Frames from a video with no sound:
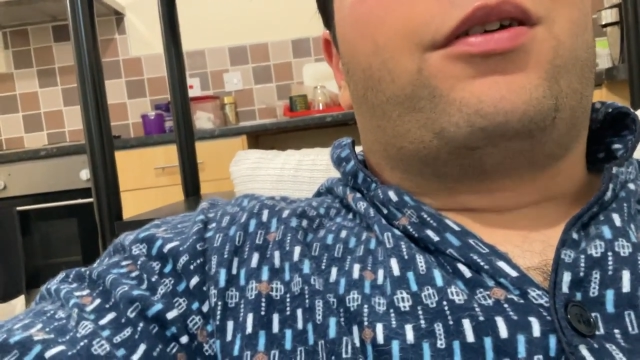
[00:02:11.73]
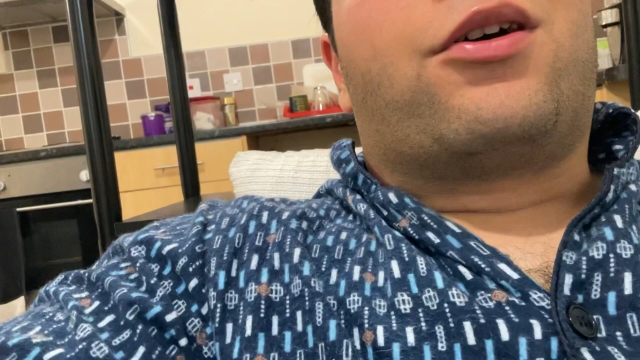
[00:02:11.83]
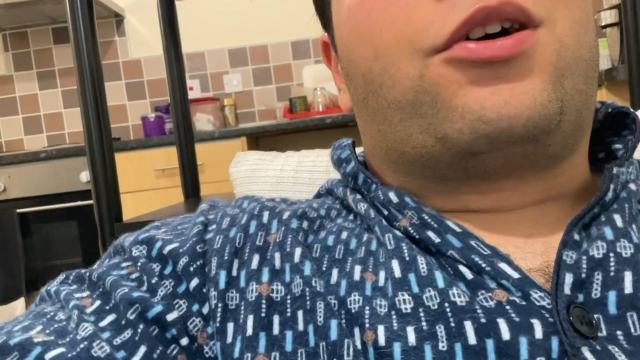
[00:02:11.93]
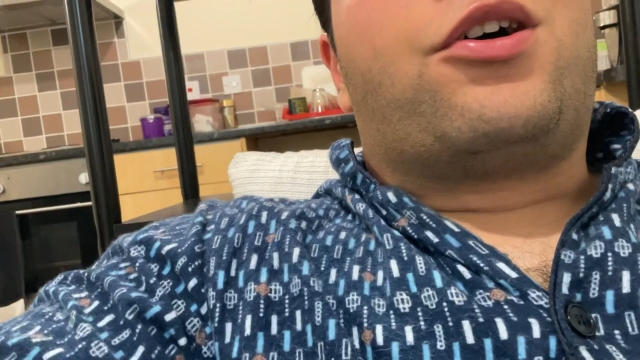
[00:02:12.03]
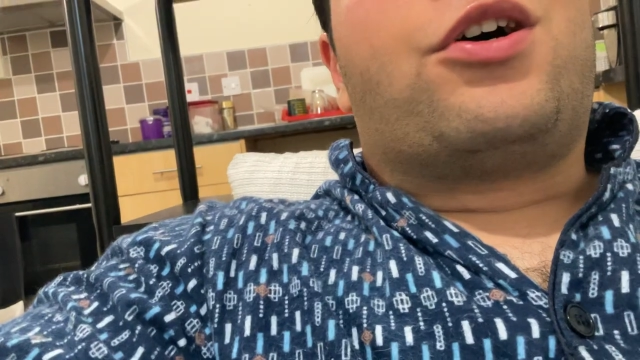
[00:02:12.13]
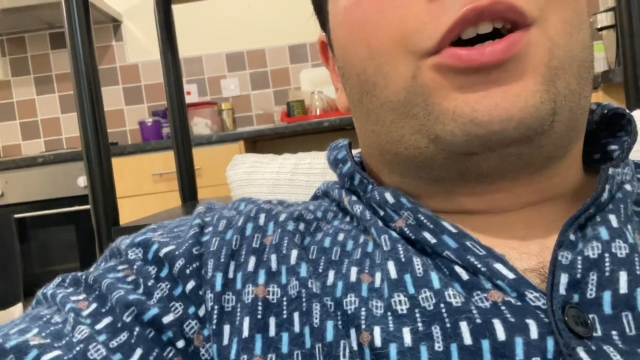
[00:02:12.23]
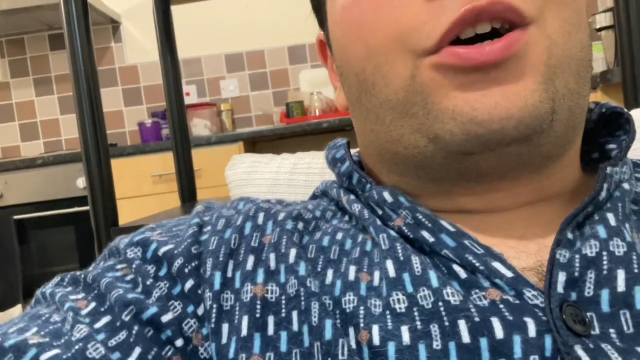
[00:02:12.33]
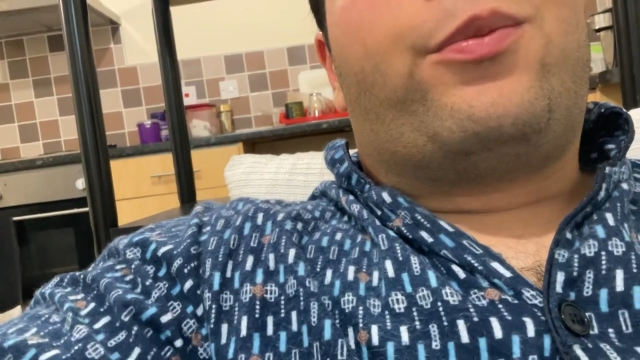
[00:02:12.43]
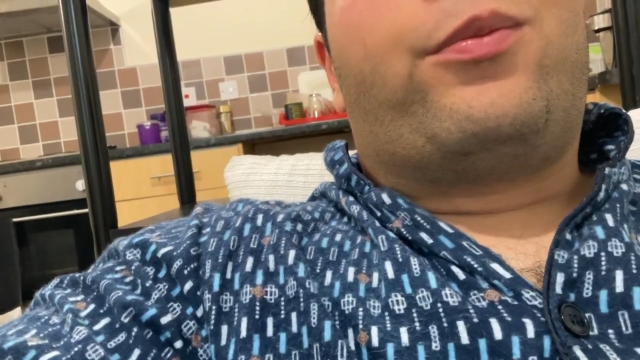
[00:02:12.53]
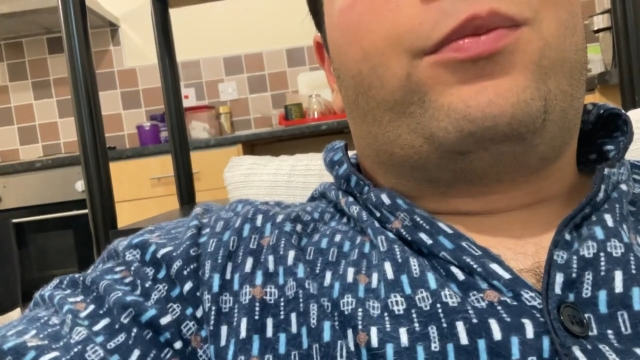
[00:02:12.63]

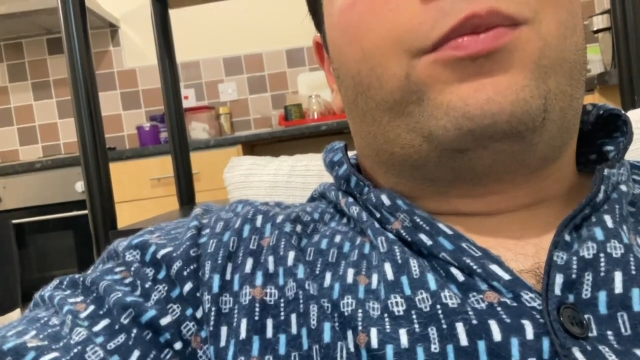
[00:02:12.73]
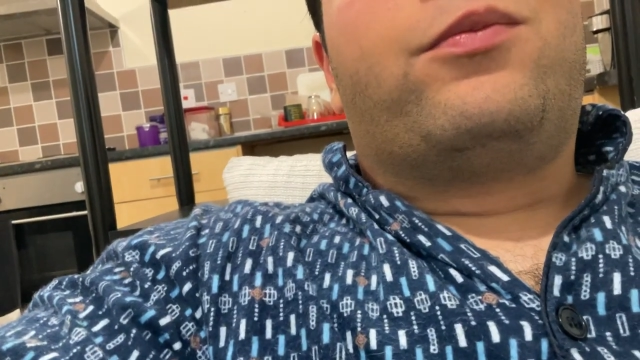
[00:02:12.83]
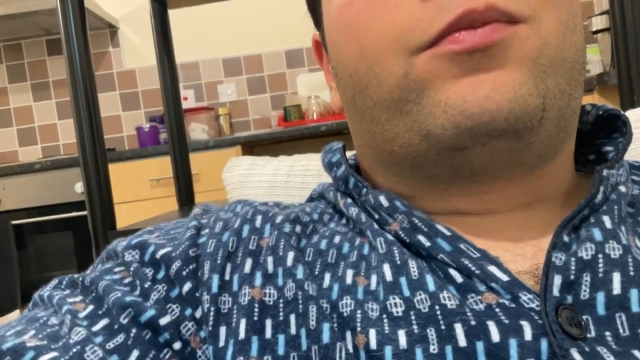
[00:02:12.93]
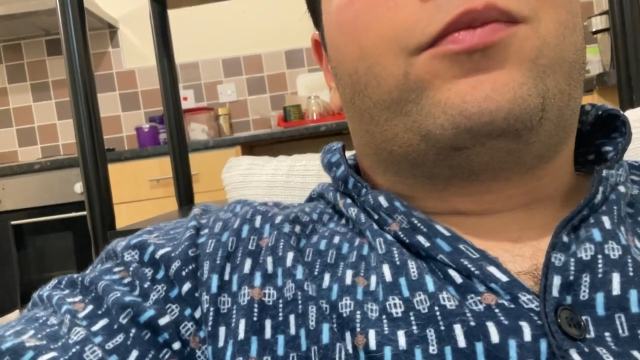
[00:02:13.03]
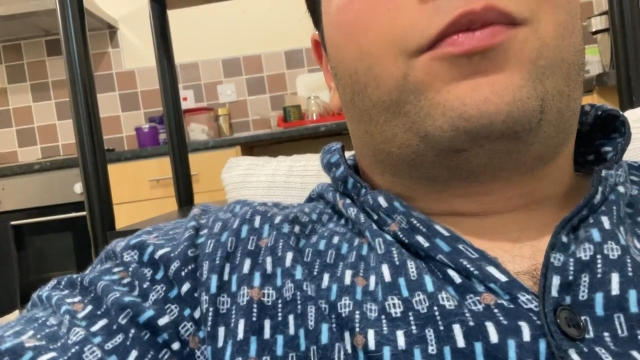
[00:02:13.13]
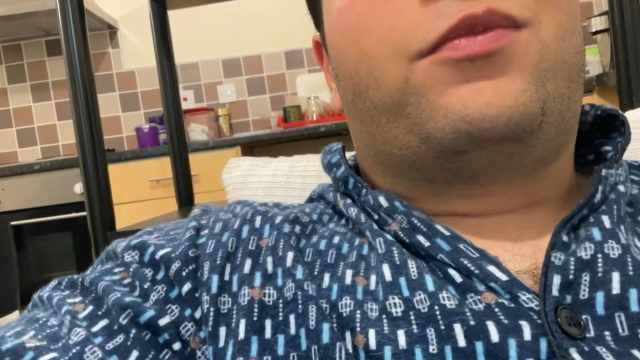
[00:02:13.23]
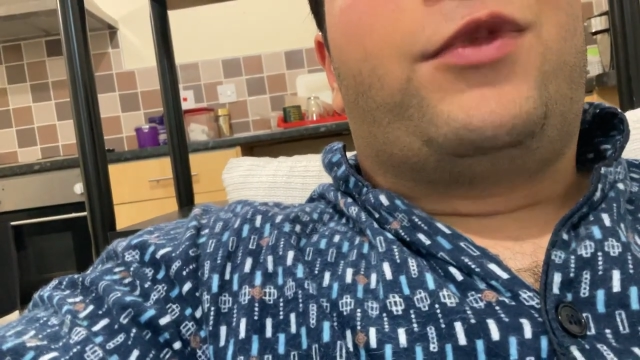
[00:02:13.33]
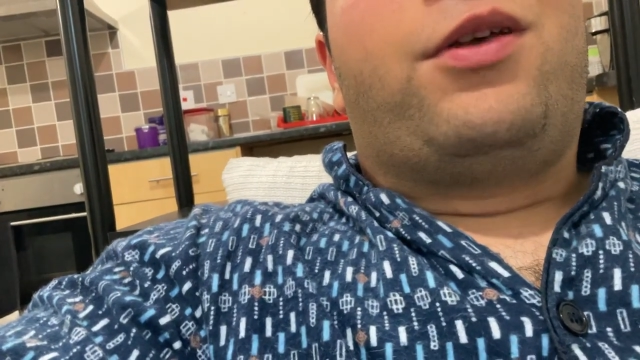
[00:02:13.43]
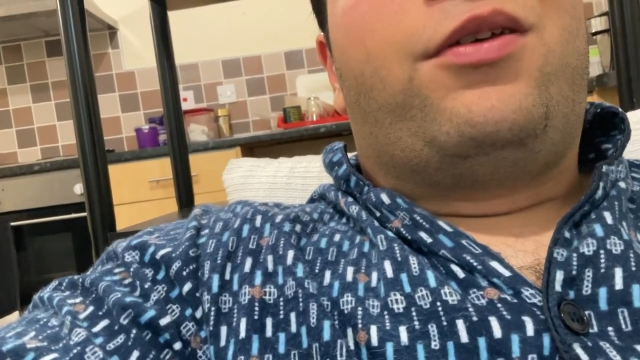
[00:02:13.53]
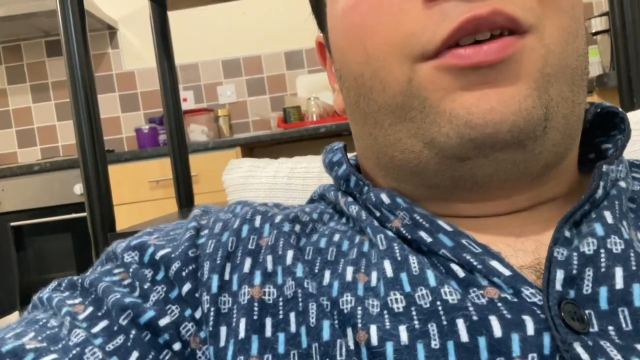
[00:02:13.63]
know. Um,
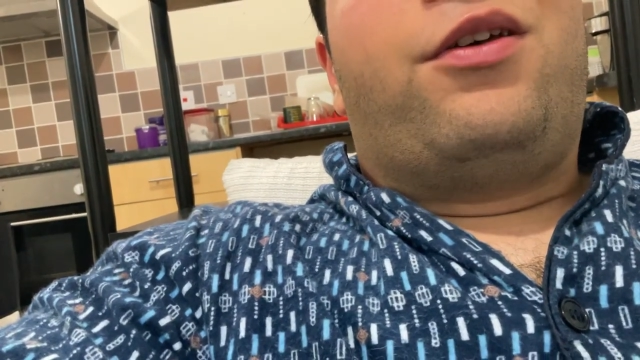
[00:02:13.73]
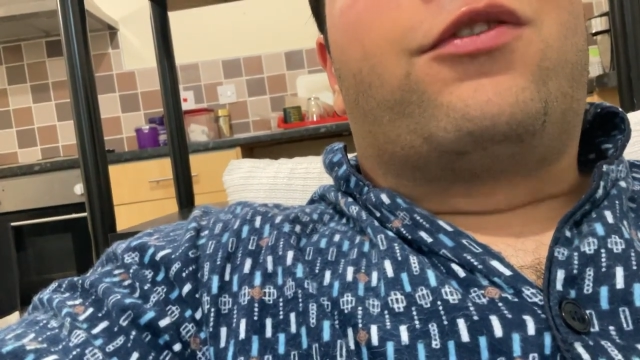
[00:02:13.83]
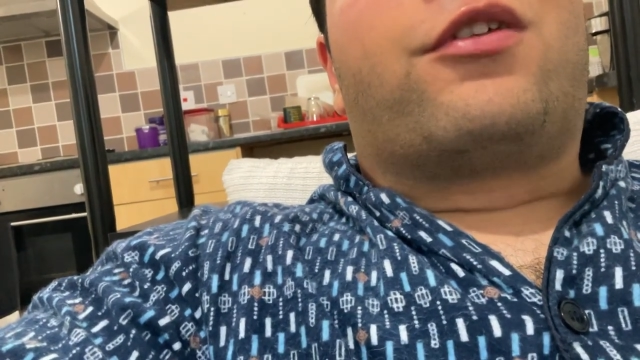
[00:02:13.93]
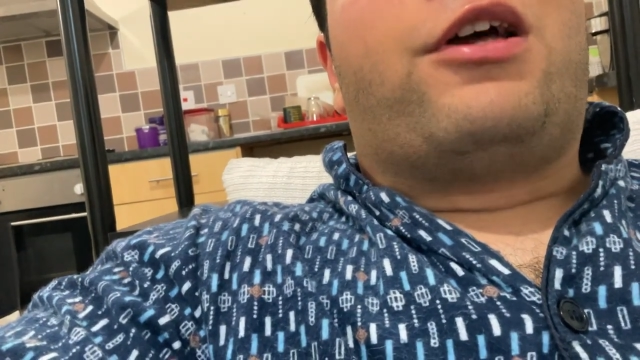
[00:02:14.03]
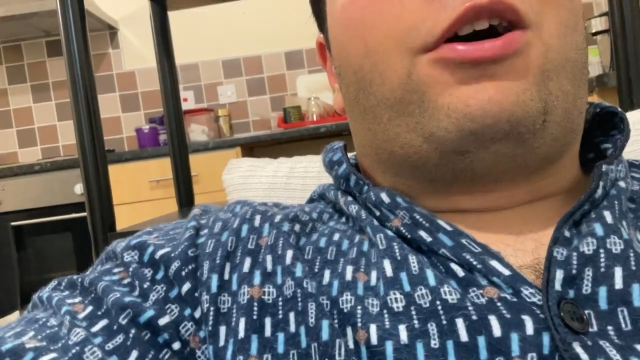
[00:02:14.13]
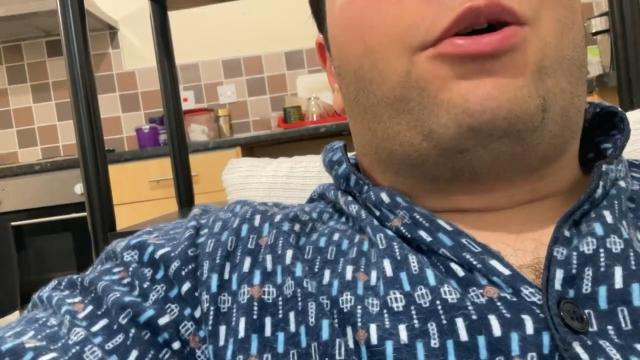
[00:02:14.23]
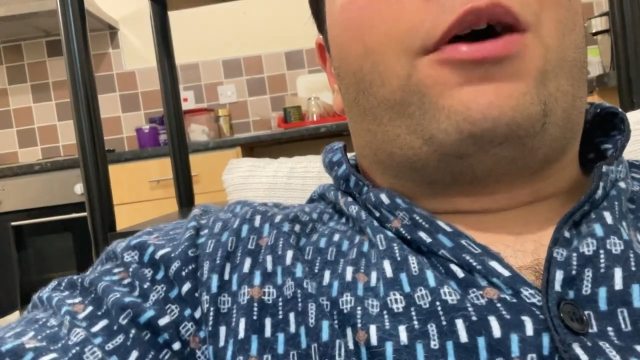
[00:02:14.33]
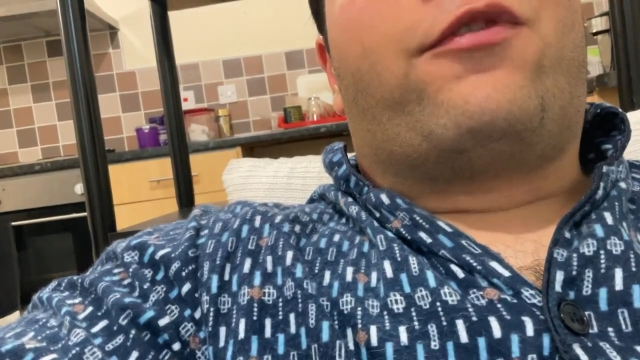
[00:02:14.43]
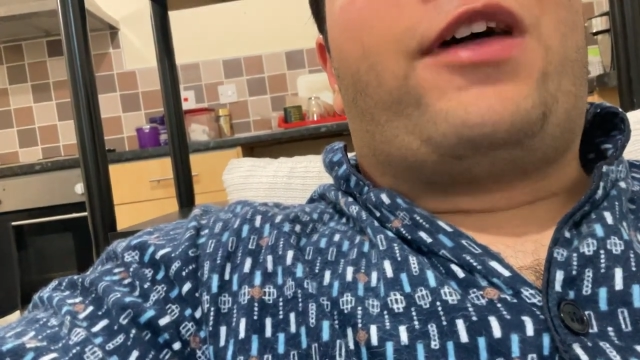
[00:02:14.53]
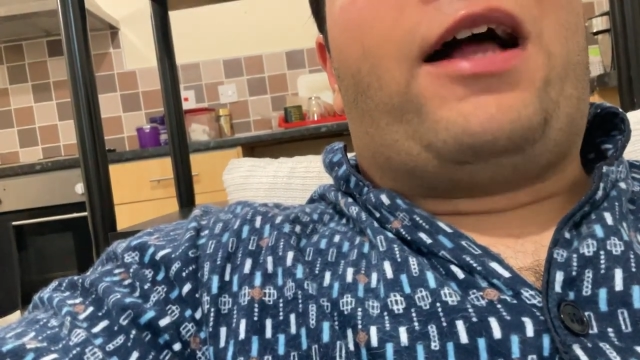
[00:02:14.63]
so that, I'll
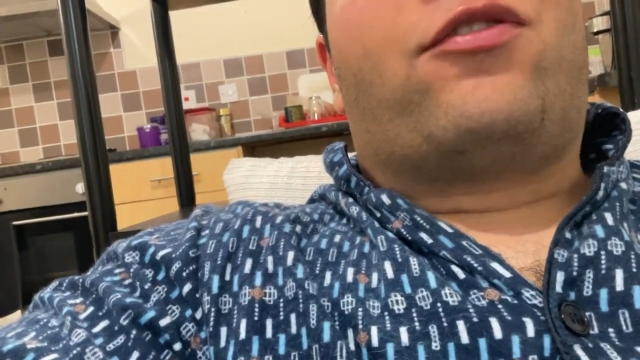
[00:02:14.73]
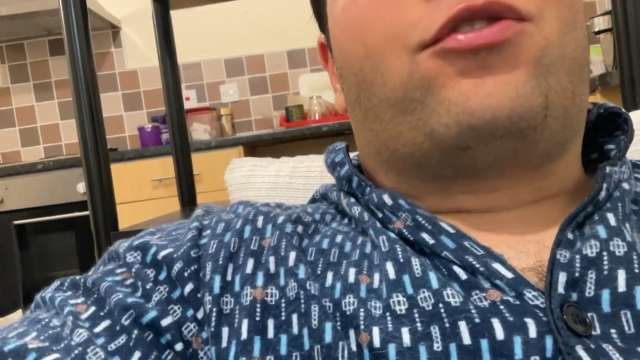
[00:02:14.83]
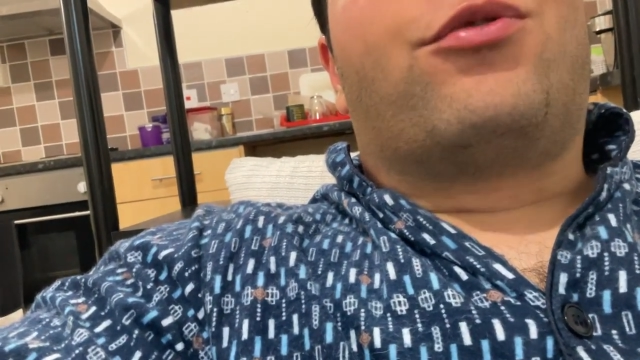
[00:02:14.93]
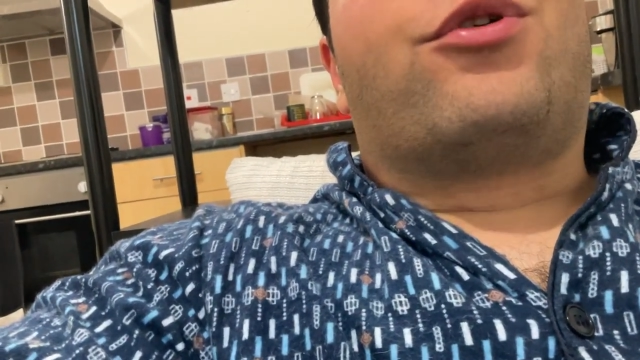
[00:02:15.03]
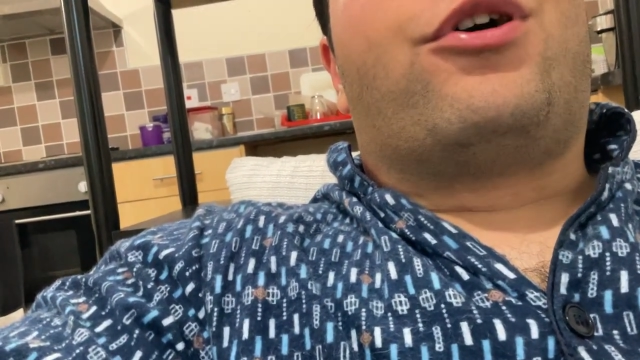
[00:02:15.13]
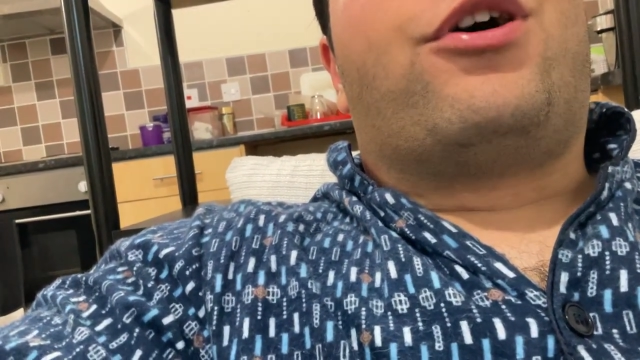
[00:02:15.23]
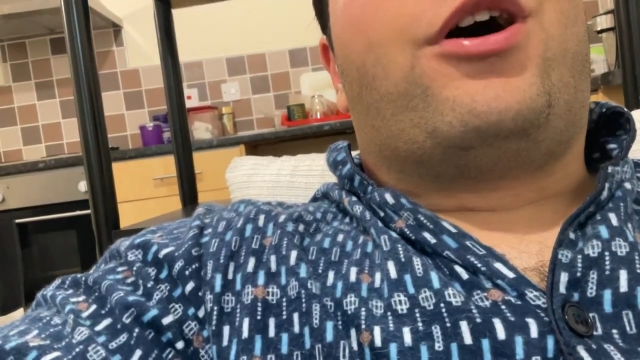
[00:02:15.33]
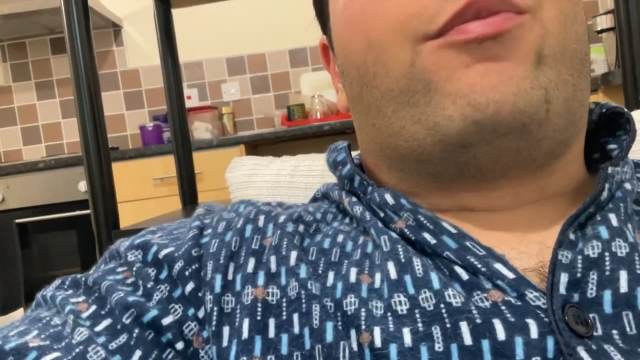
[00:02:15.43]
have that to uh,